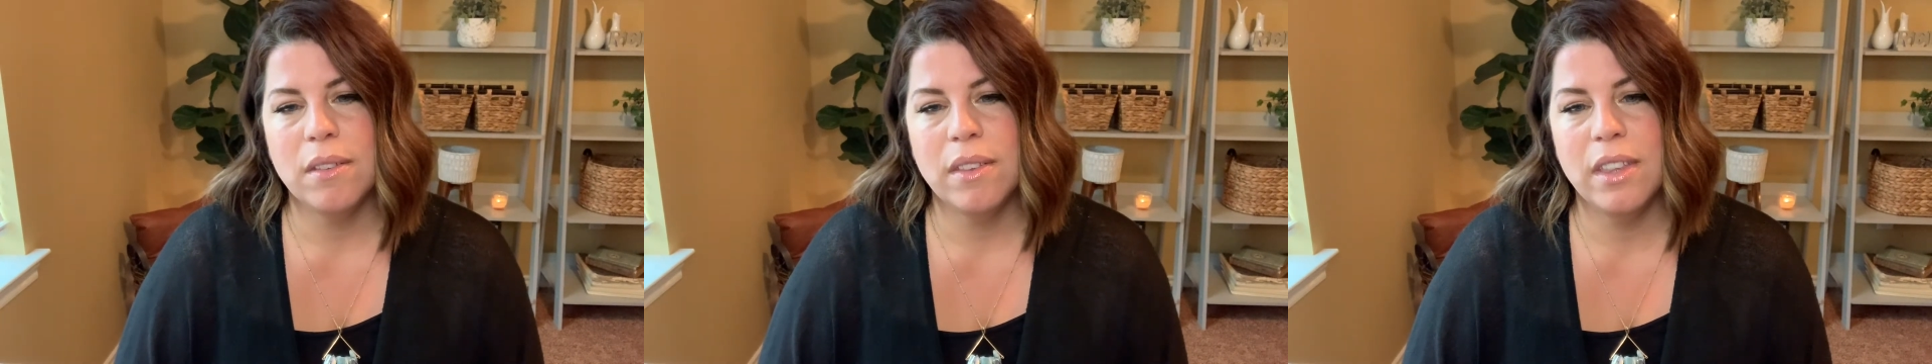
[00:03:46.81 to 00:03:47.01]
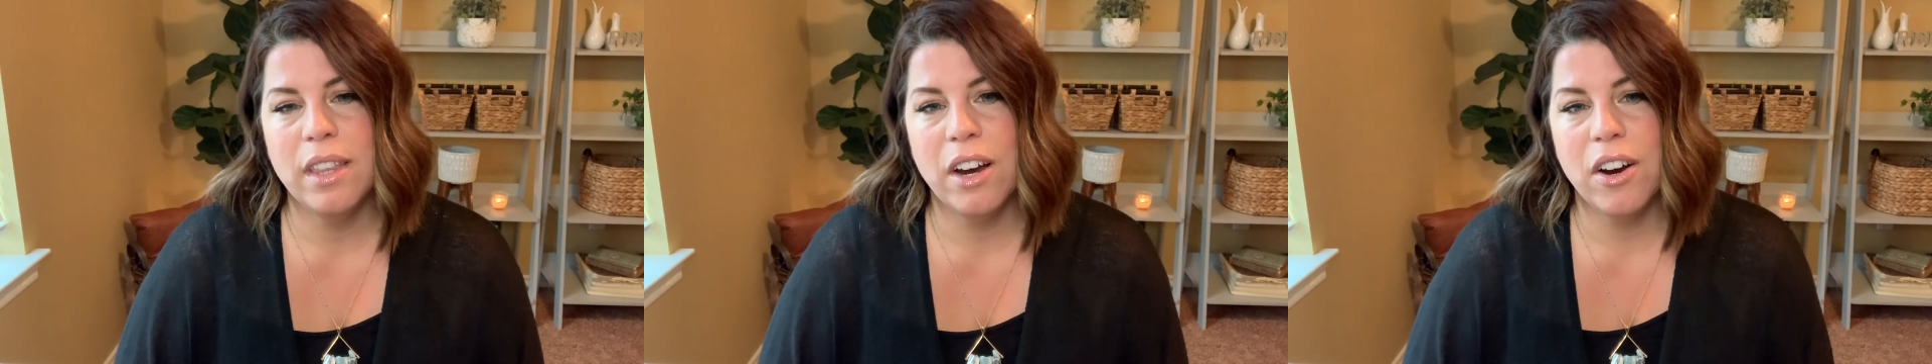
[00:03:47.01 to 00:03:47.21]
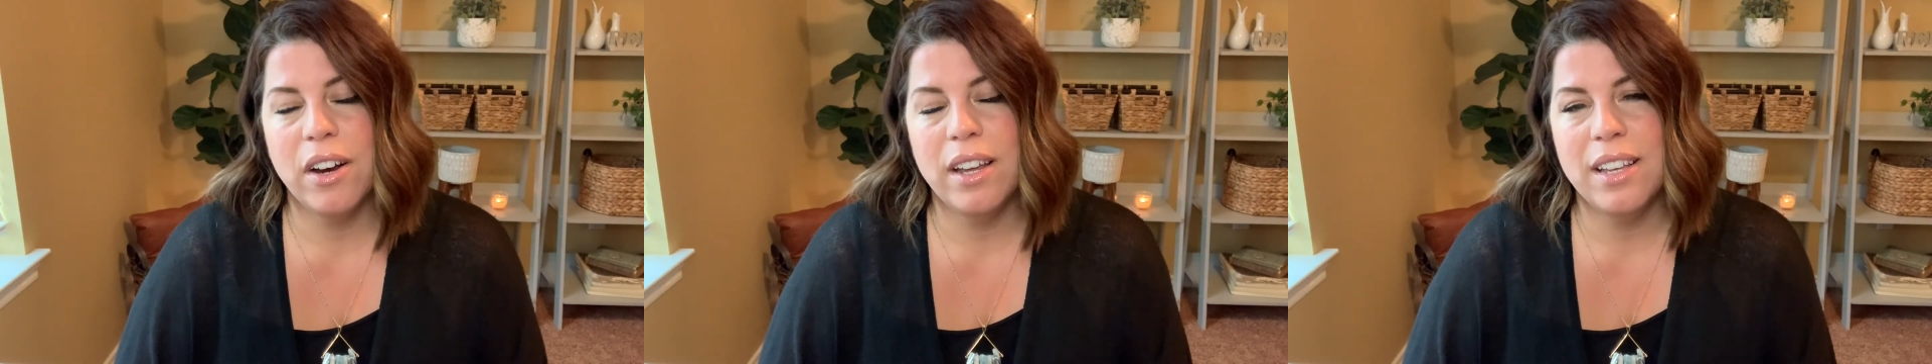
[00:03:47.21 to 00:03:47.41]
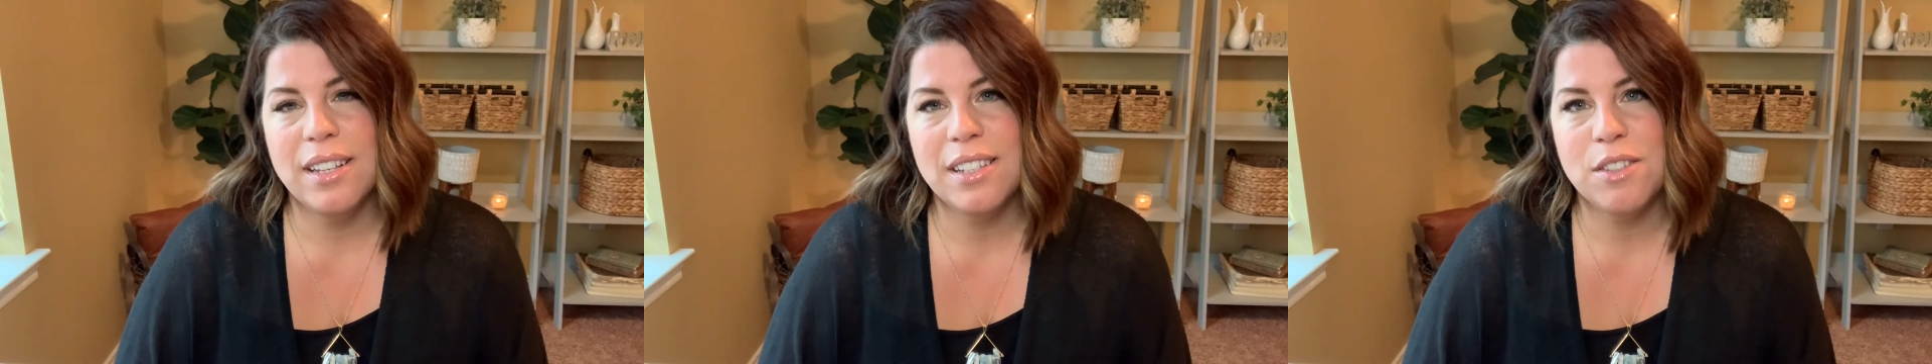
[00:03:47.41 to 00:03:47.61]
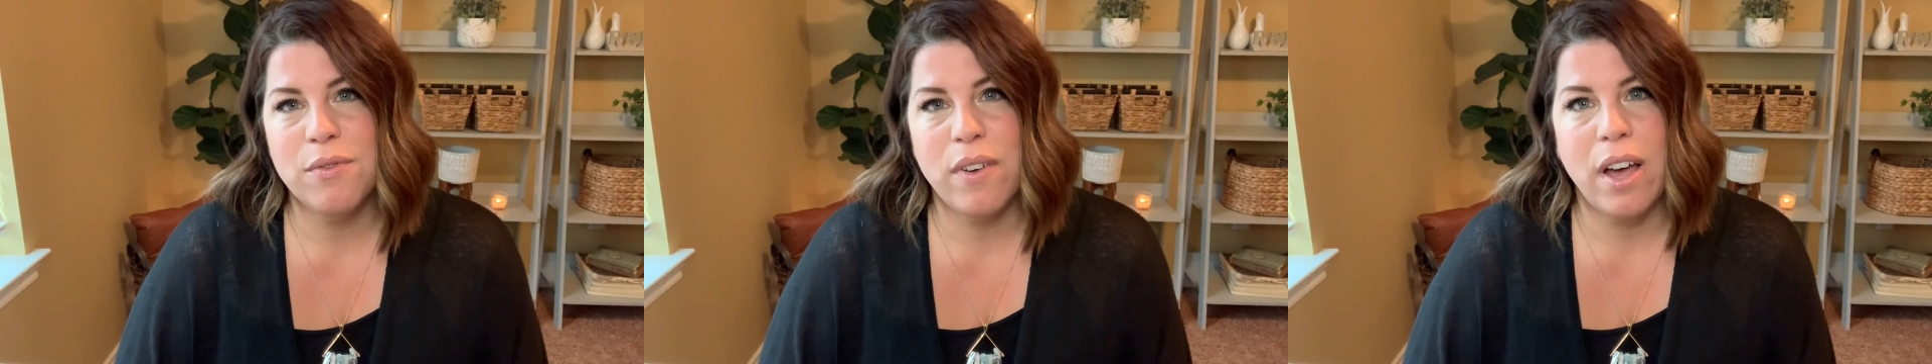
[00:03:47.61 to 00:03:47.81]
there
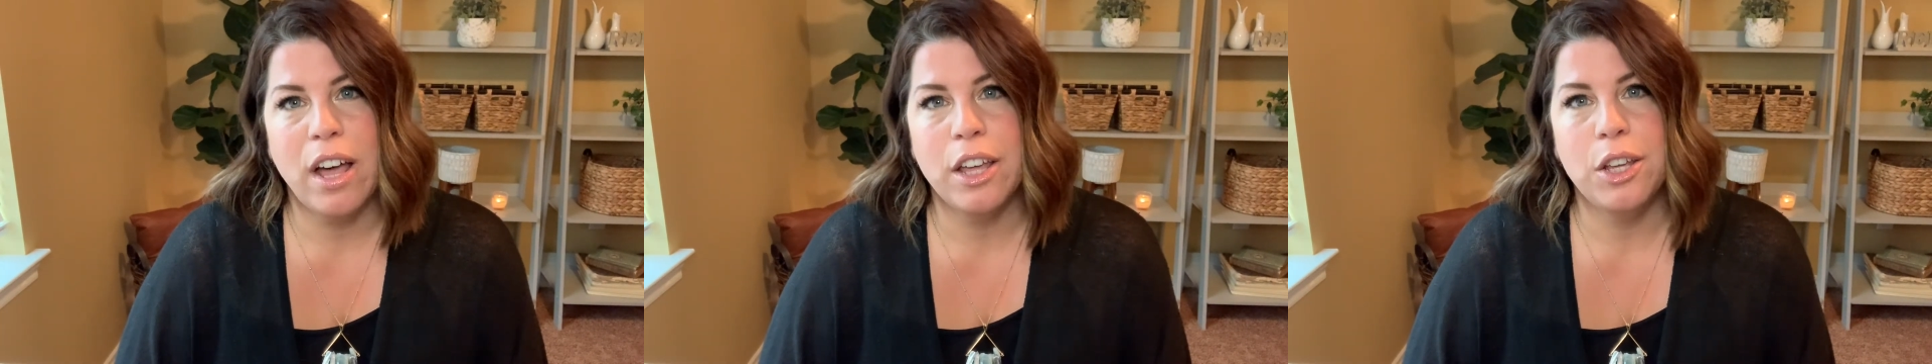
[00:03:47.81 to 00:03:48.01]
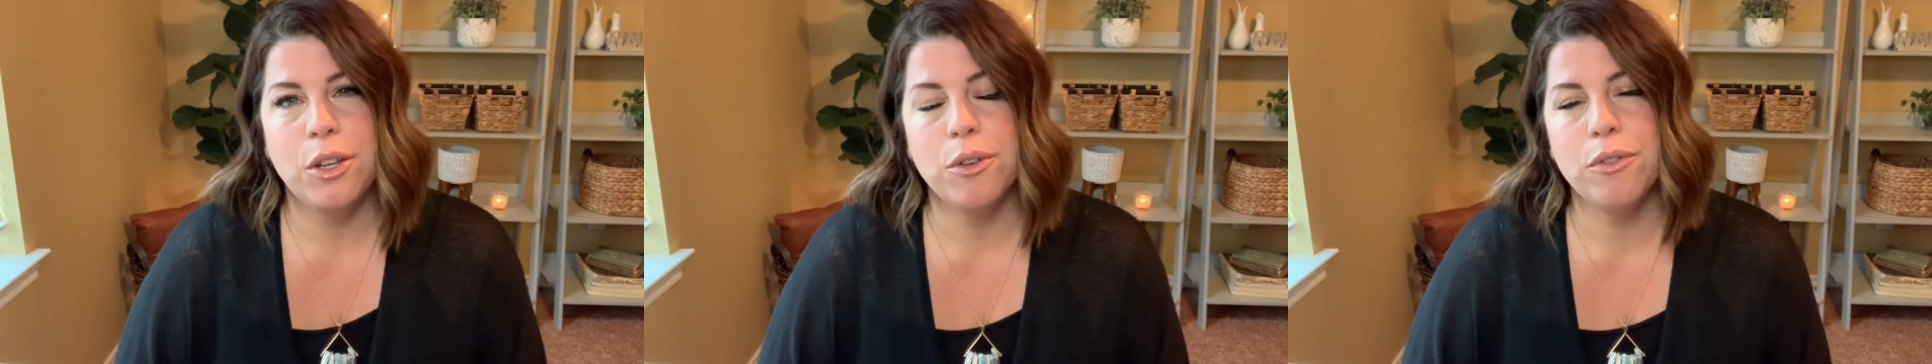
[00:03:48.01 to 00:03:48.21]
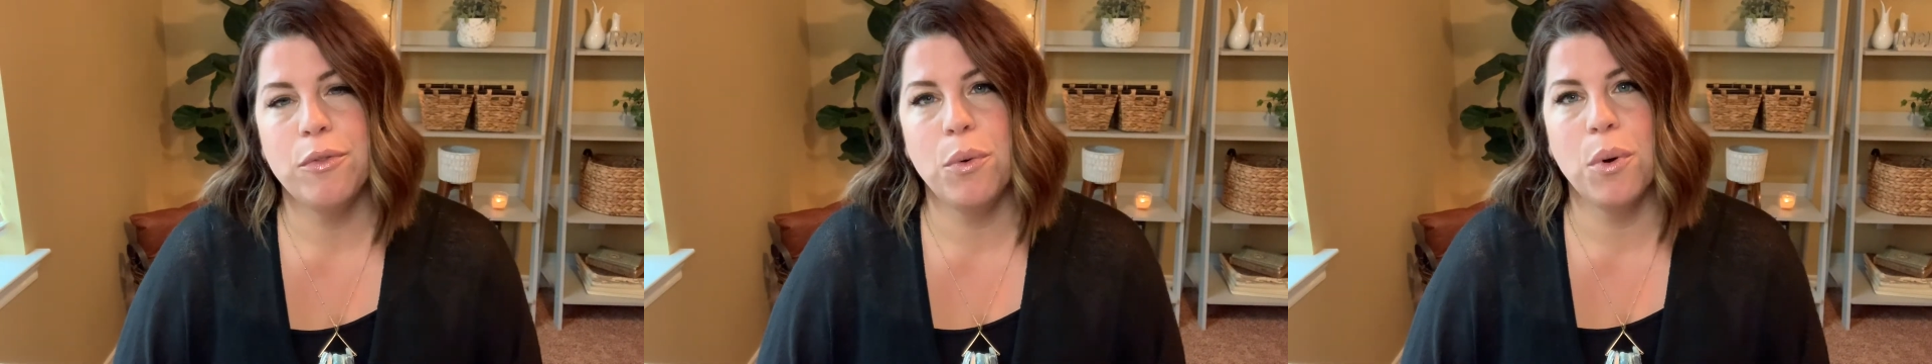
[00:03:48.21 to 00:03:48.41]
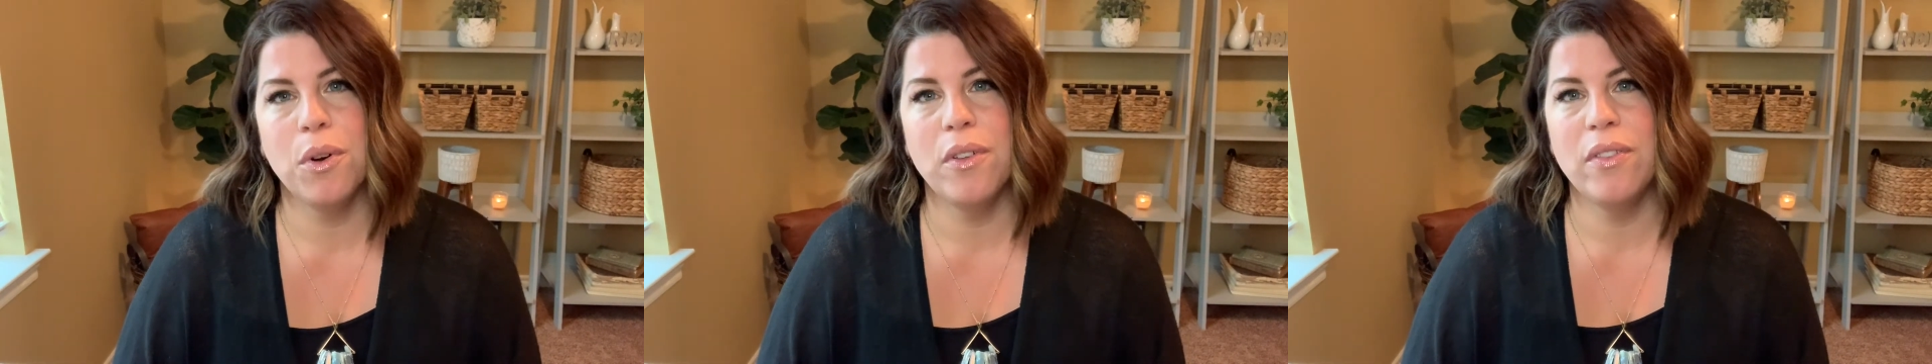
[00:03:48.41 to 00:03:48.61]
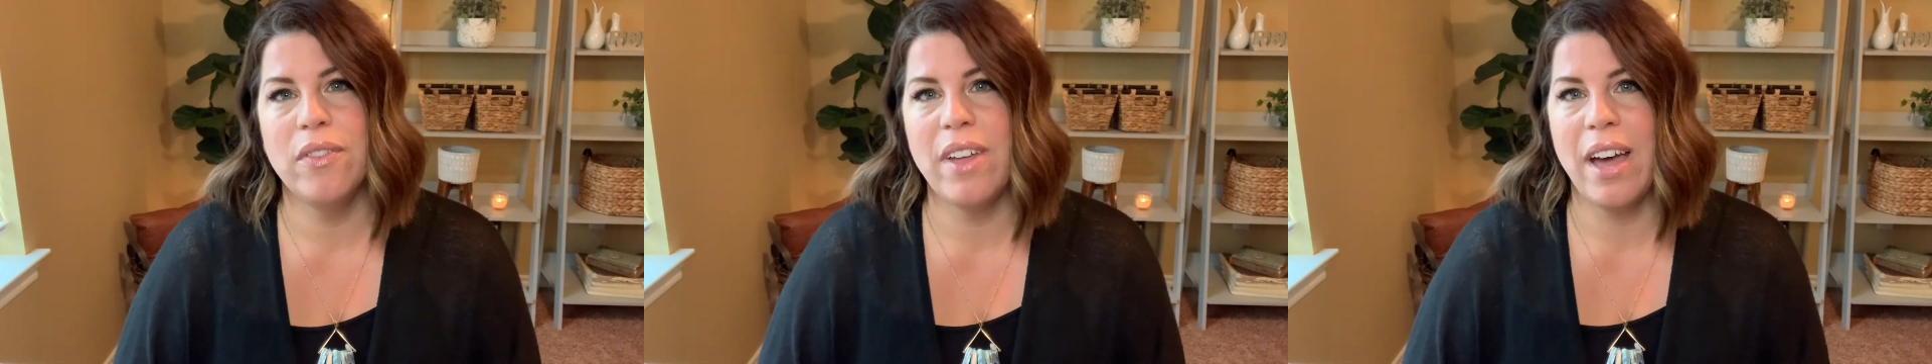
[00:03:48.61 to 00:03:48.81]
is value for
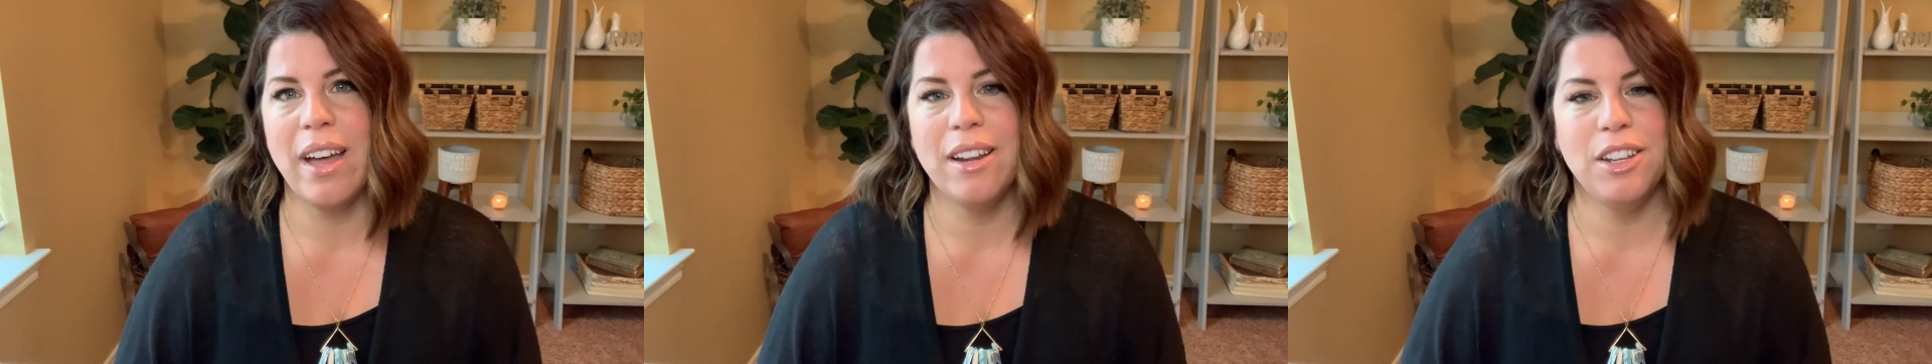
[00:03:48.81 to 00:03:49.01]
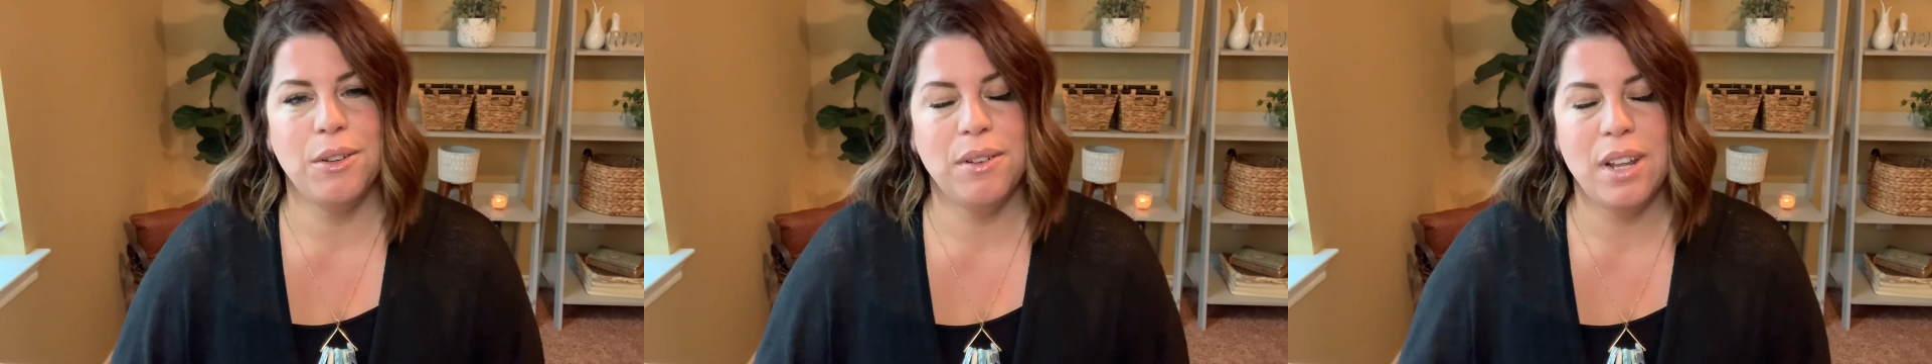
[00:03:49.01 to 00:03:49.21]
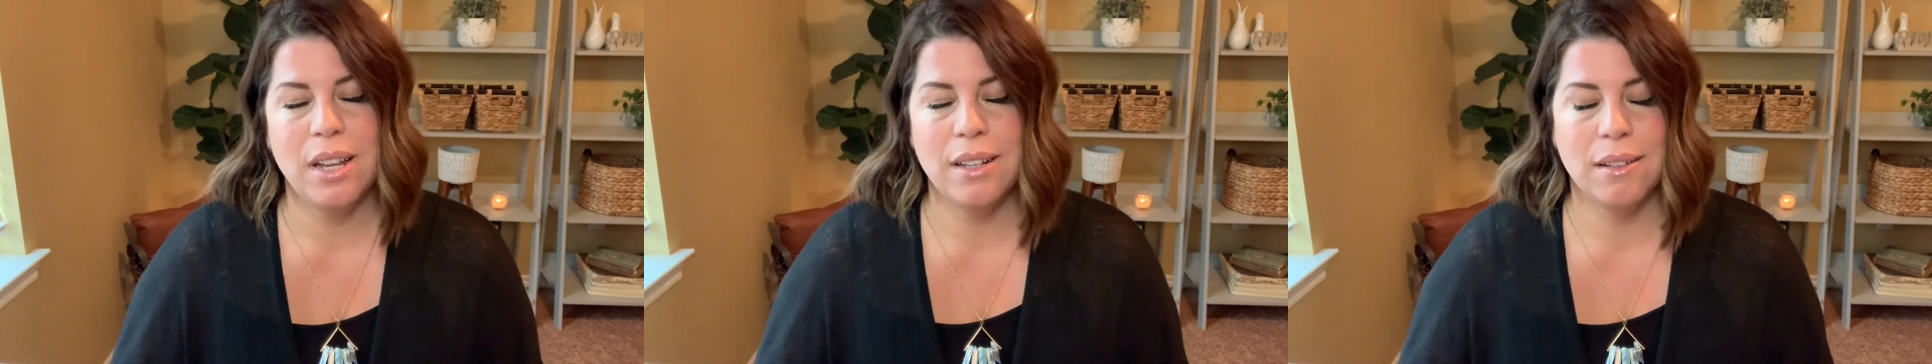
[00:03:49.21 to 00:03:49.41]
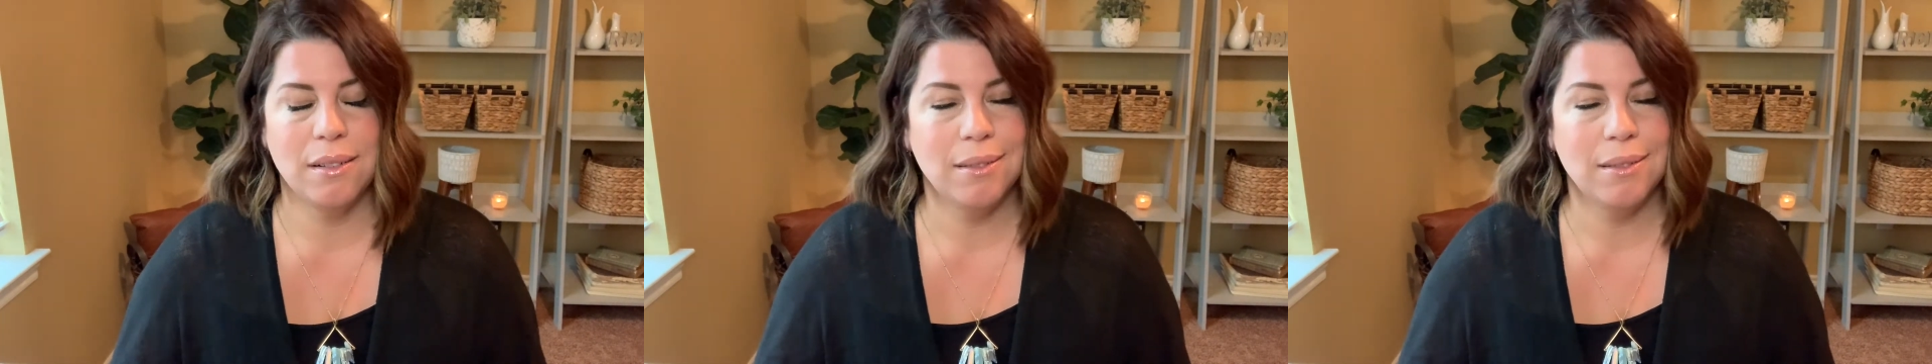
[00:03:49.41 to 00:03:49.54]
that unique